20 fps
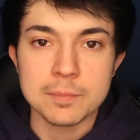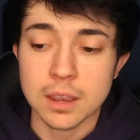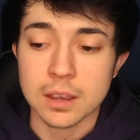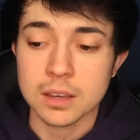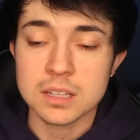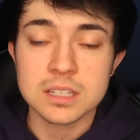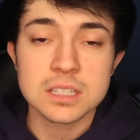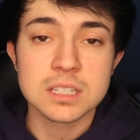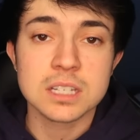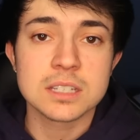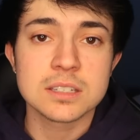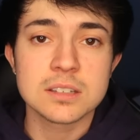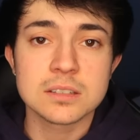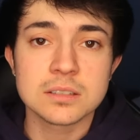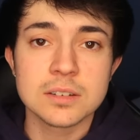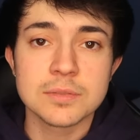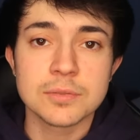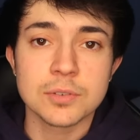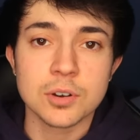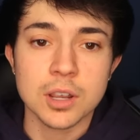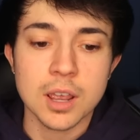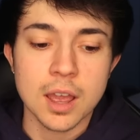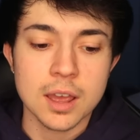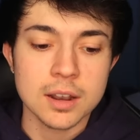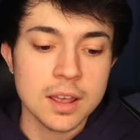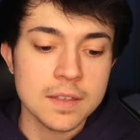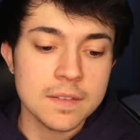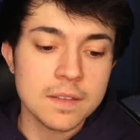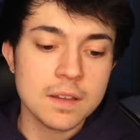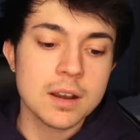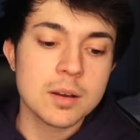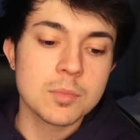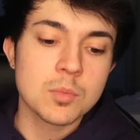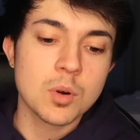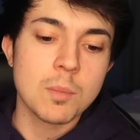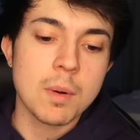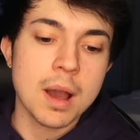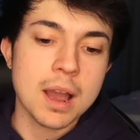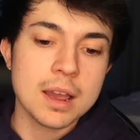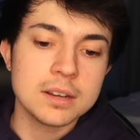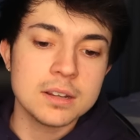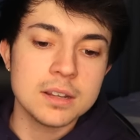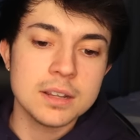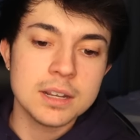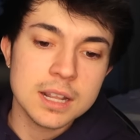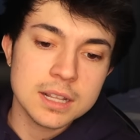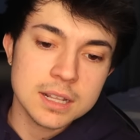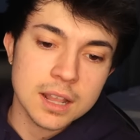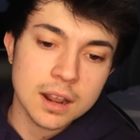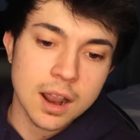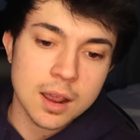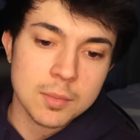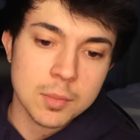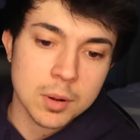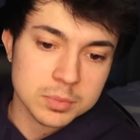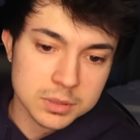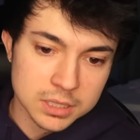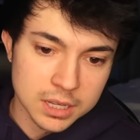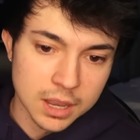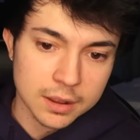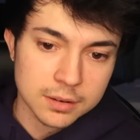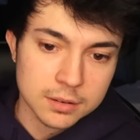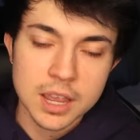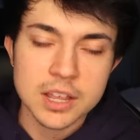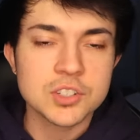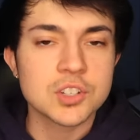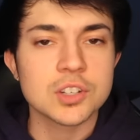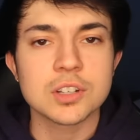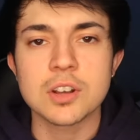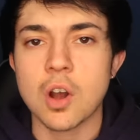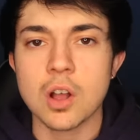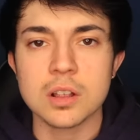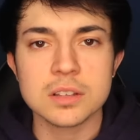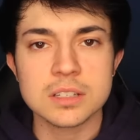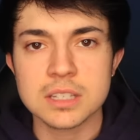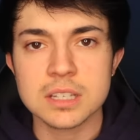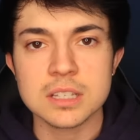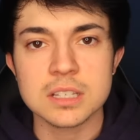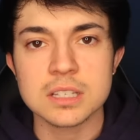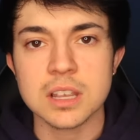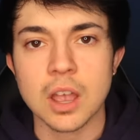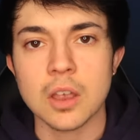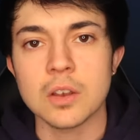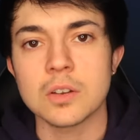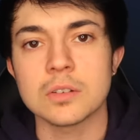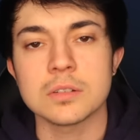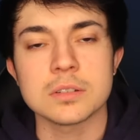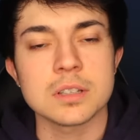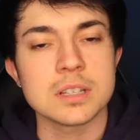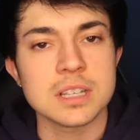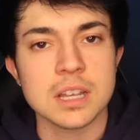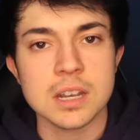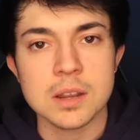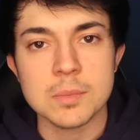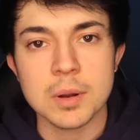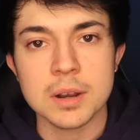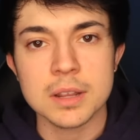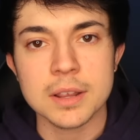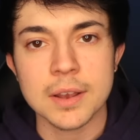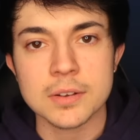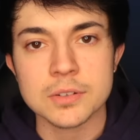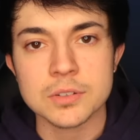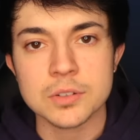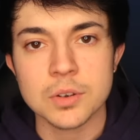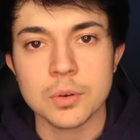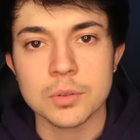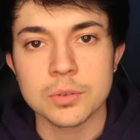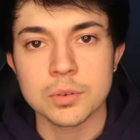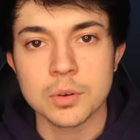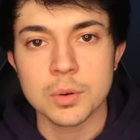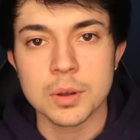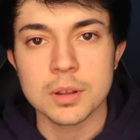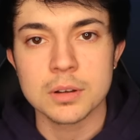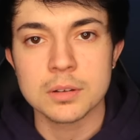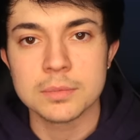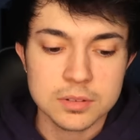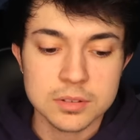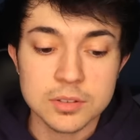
I consistently forget, and then I'm reminded, and then I'm upset. It's a constant cycle. Does anybody else go through it?